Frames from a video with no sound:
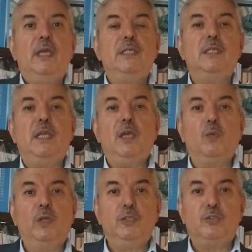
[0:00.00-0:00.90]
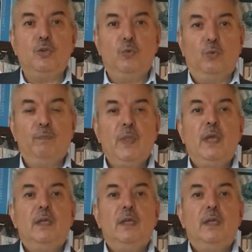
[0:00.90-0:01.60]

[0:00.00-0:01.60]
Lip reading: is equal to